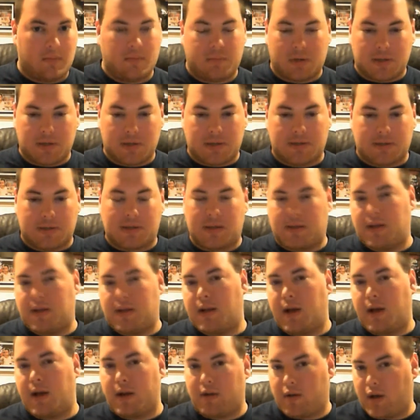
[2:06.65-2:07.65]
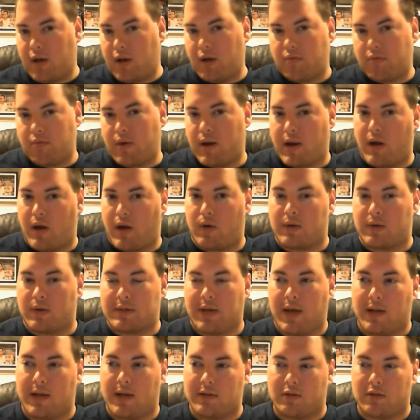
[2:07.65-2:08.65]
Please get that out of your head right now, because
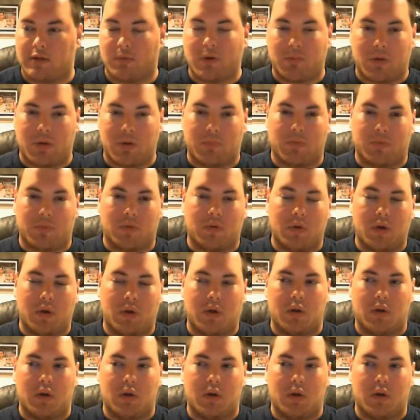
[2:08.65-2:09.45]
I had so many people